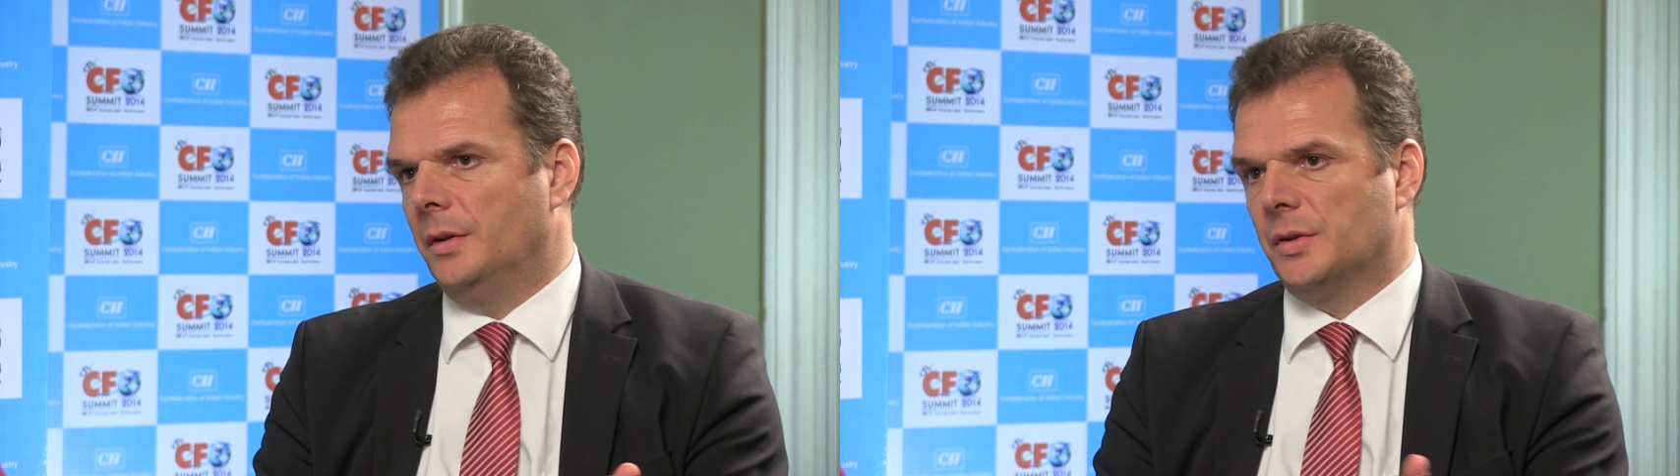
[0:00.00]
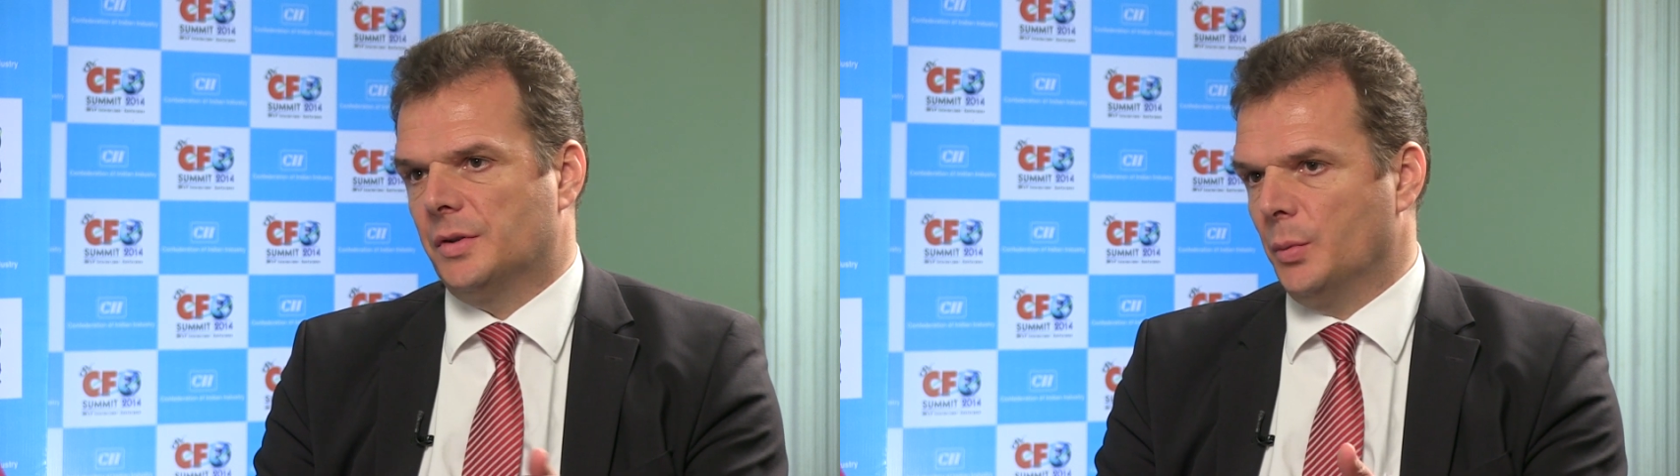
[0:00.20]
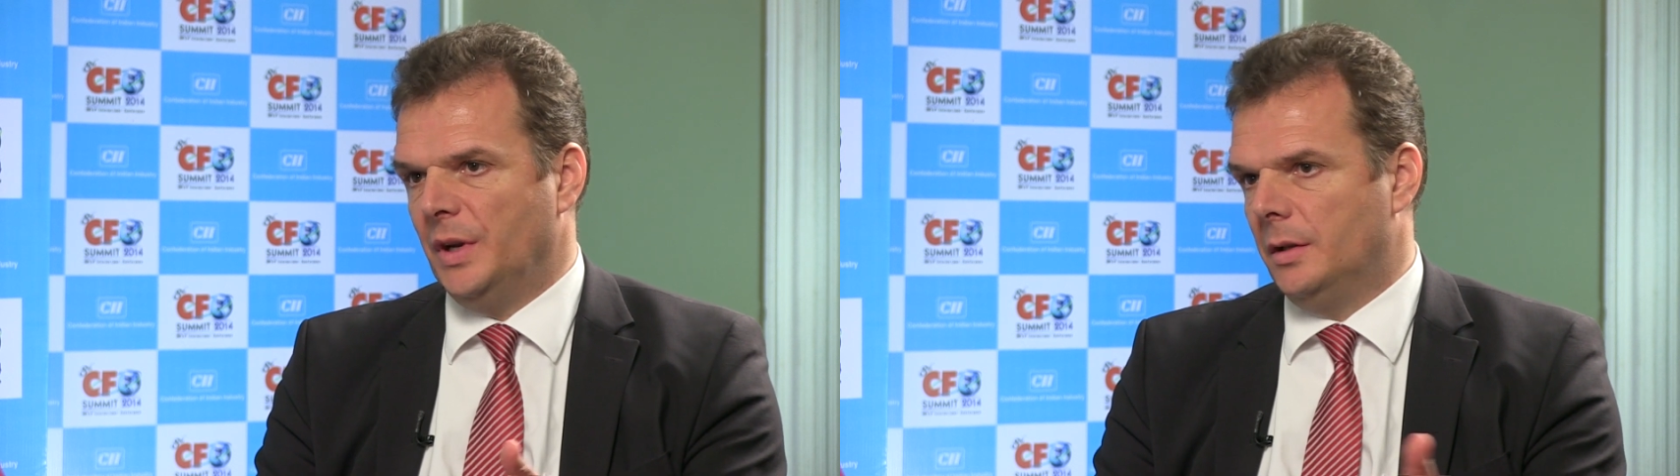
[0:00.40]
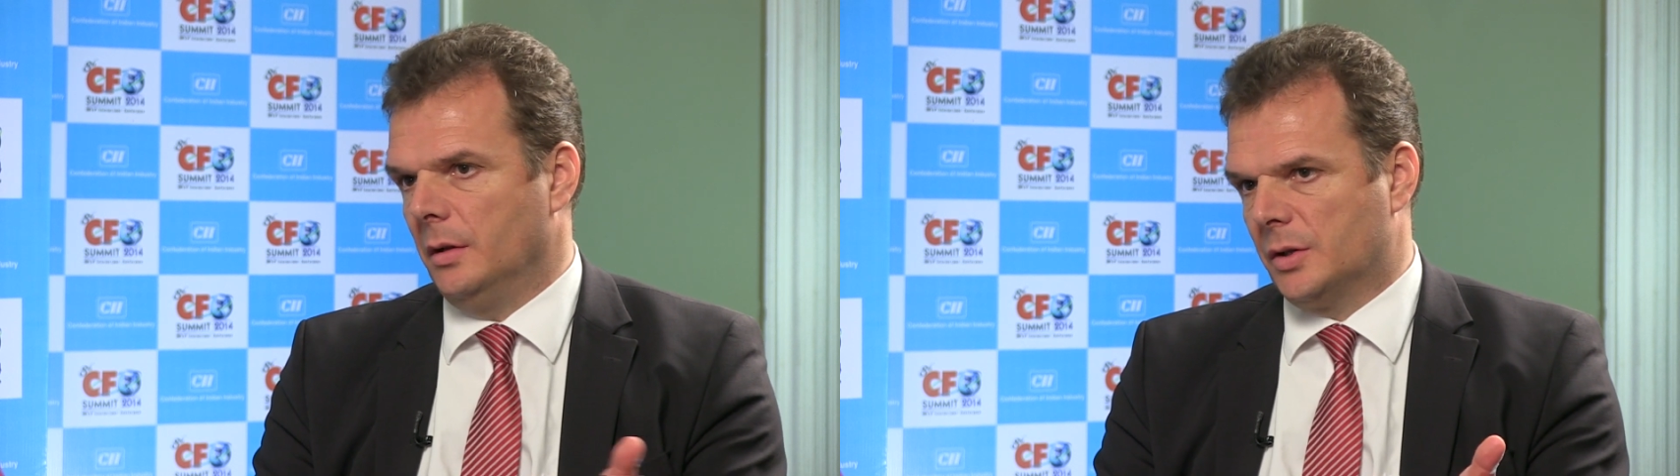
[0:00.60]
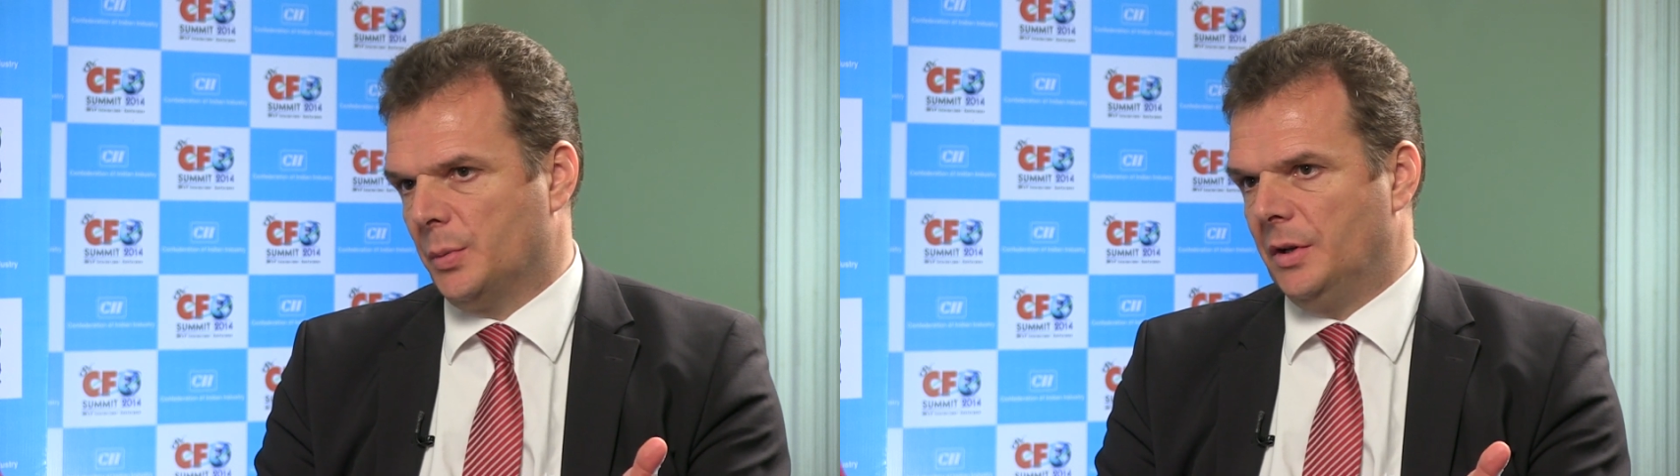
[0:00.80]
the
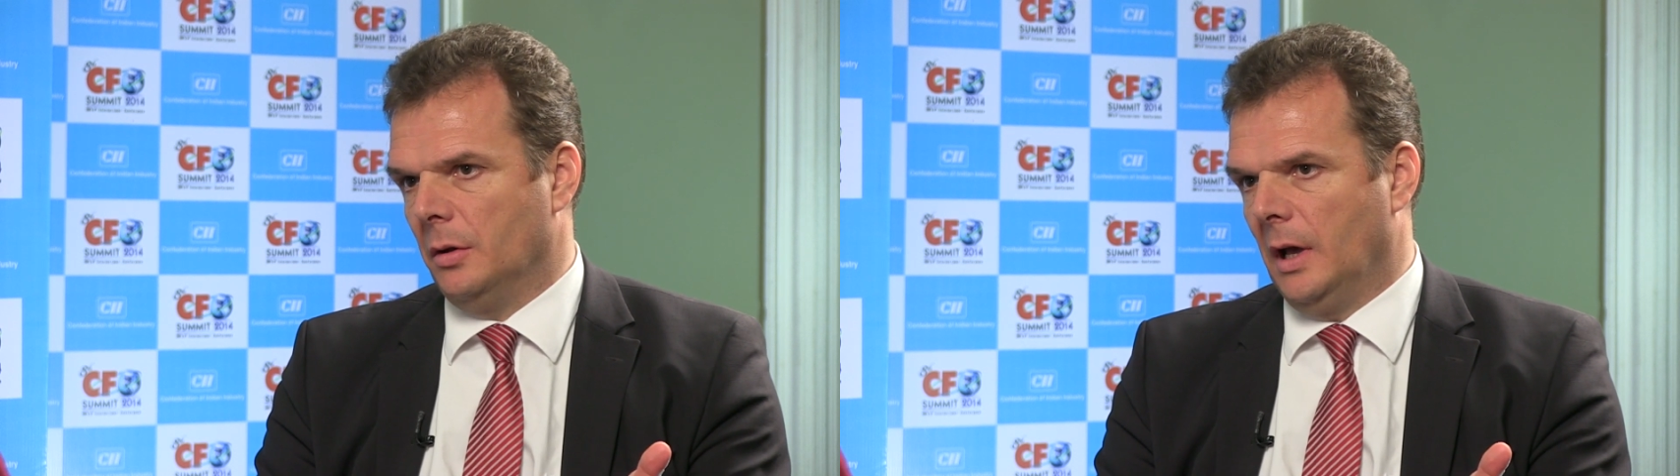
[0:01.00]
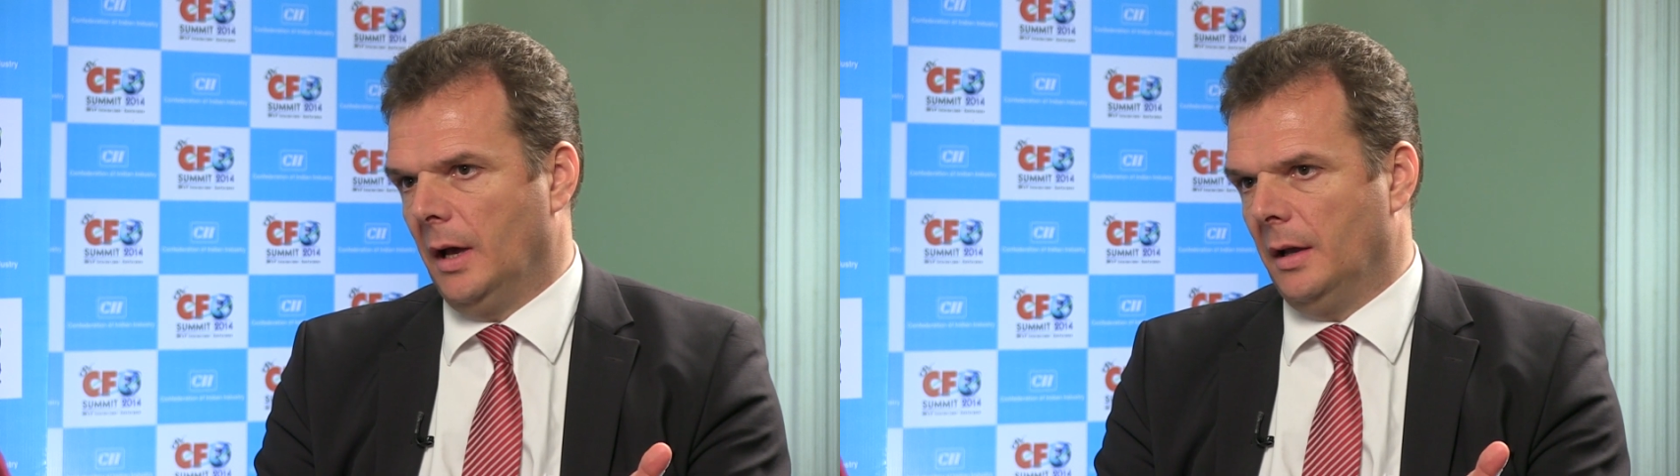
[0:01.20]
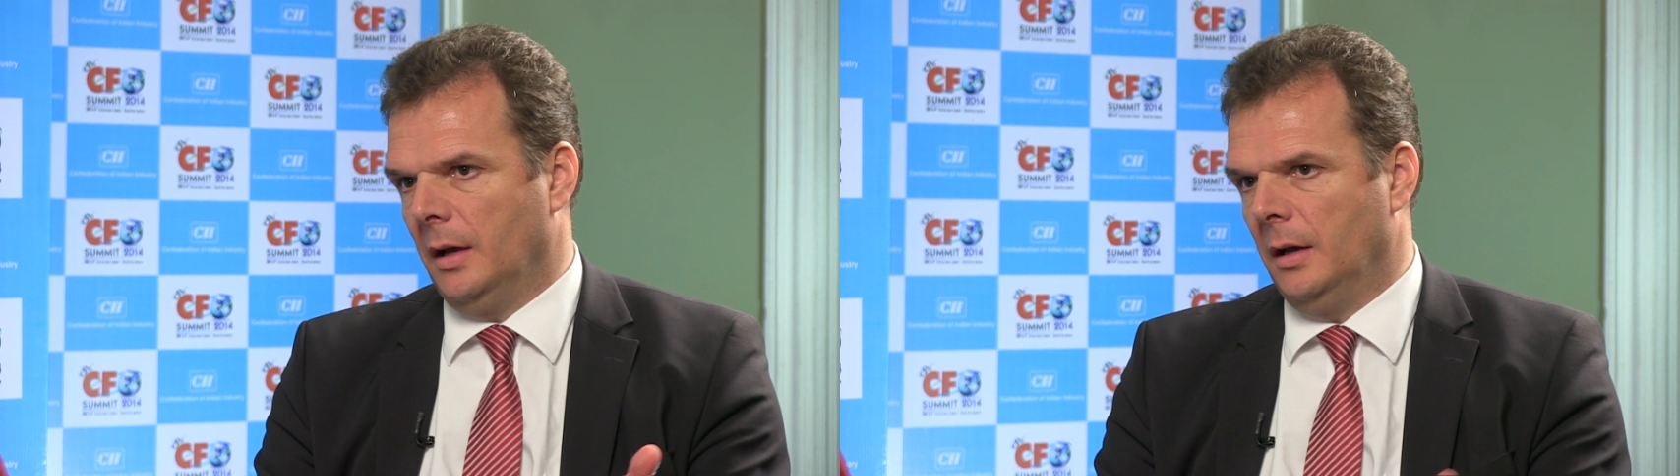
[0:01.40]
suite on HANA,